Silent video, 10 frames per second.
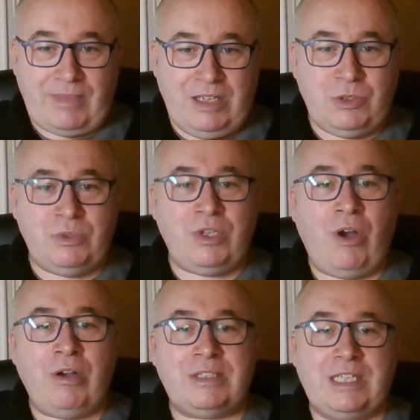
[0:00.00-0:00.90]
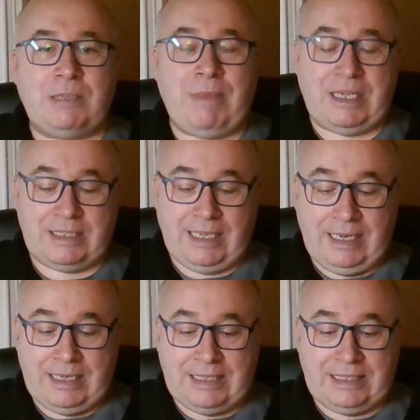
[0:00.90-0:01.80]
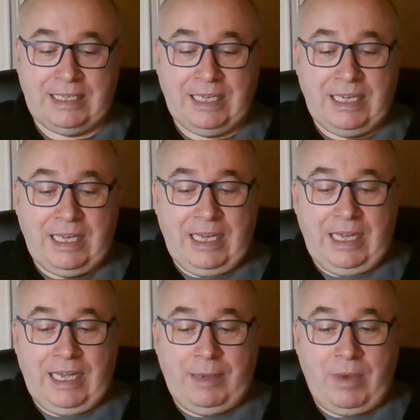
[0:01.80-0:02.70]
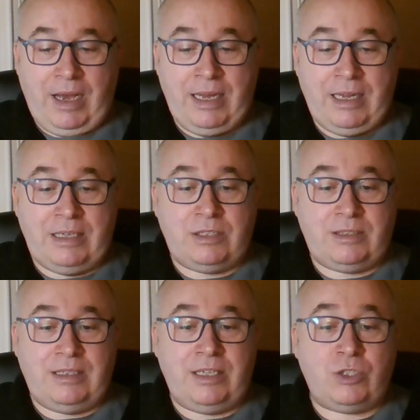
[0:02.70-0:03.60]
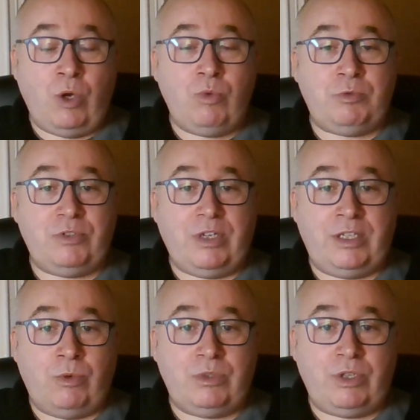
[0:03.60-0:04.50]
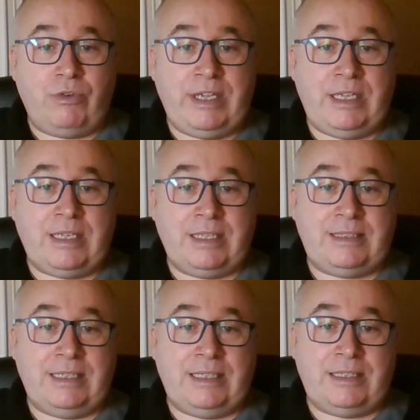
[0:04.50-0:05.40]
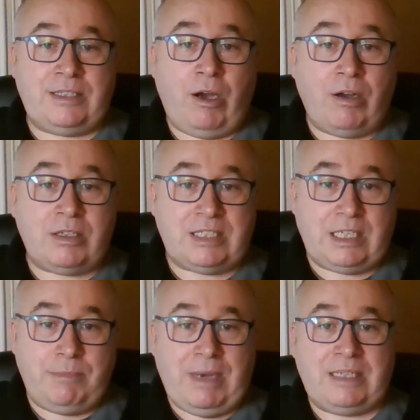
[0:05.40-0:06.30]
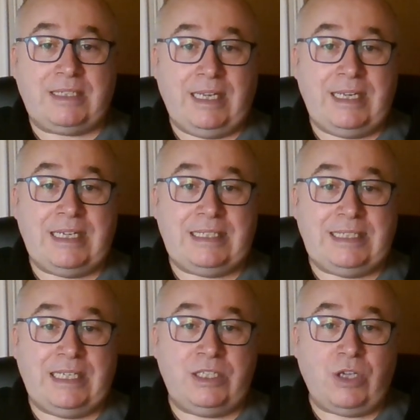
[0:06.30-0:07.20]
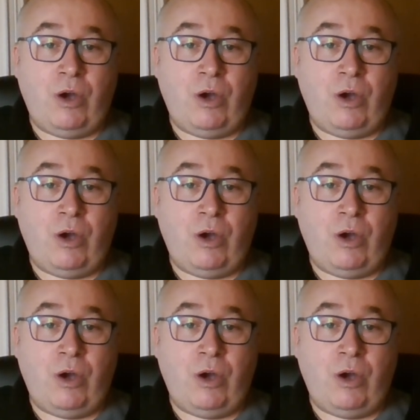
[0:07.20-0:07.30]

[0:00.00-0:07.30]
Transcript: So toxic masculinity, and I don't agree that the toxic masculinity is